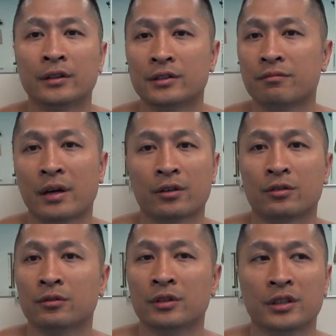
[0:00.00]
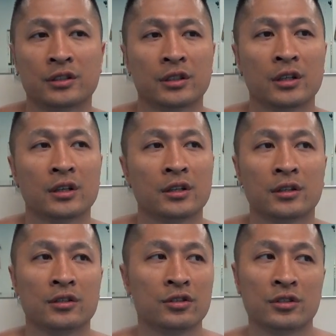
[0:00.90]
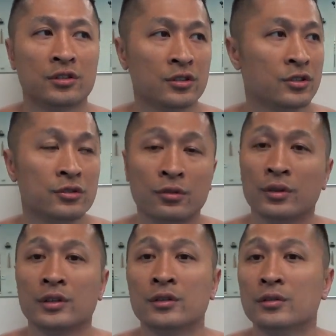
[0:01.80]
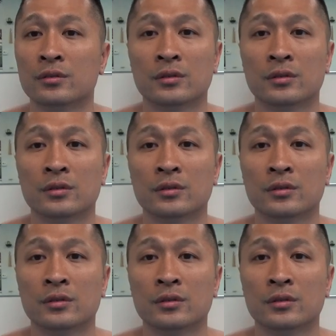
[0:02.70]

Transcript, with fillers: doesn't matter who it is, can just destroy you,